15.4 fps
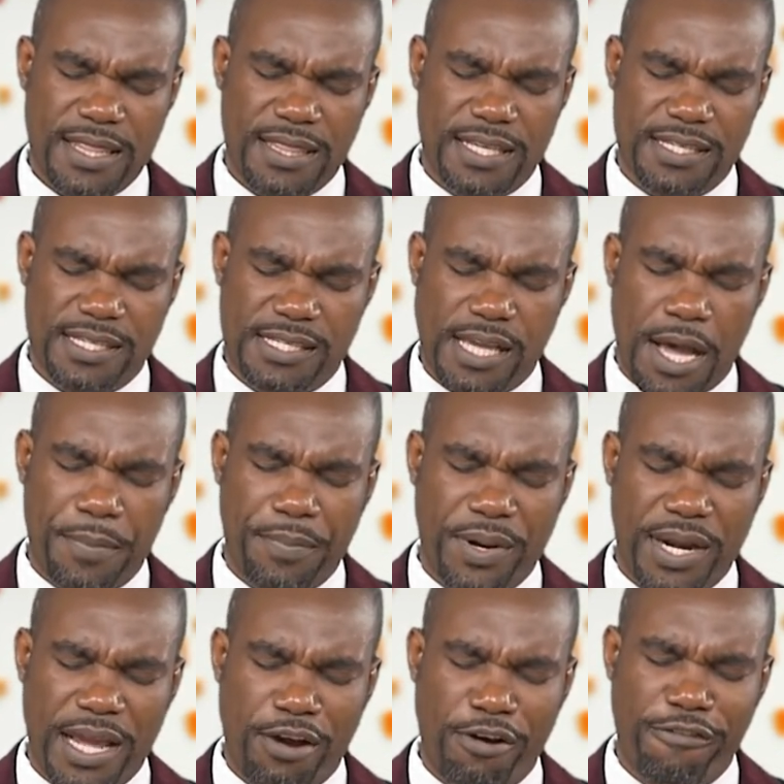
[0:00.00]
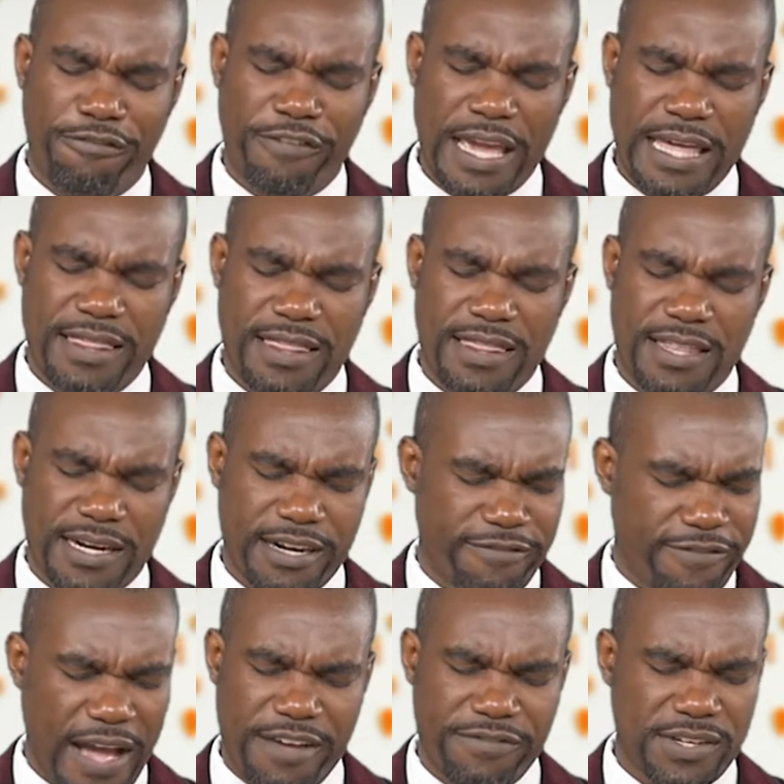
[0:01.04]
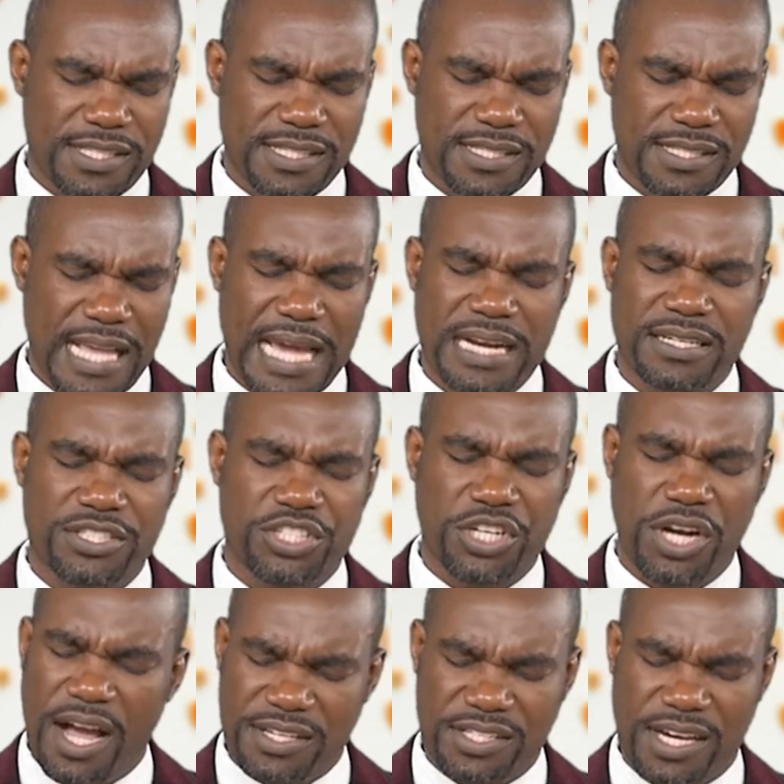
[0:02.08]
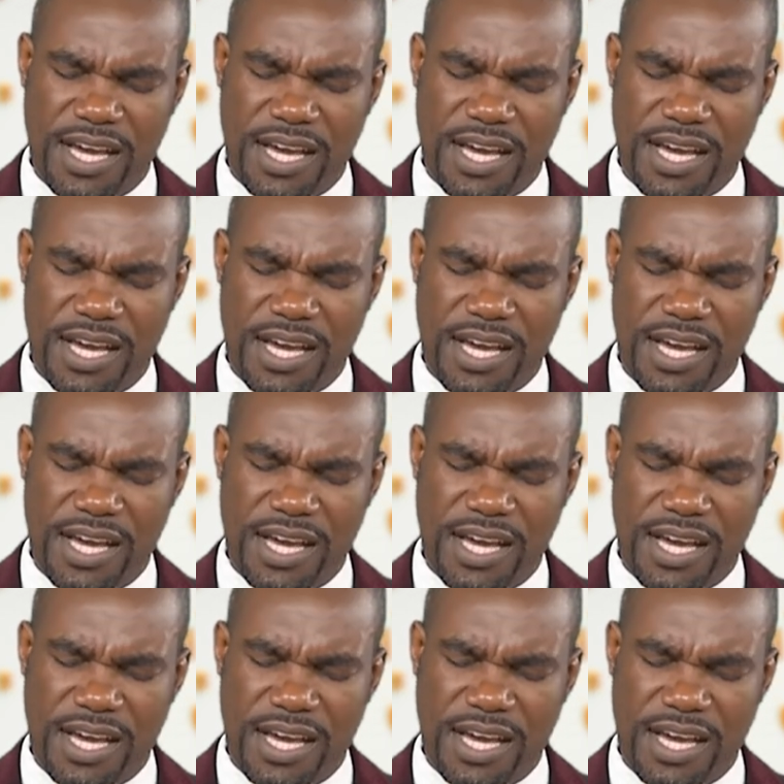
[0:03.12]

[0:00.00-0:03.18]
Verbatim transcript: This is our prayer of faith. Revive us and charge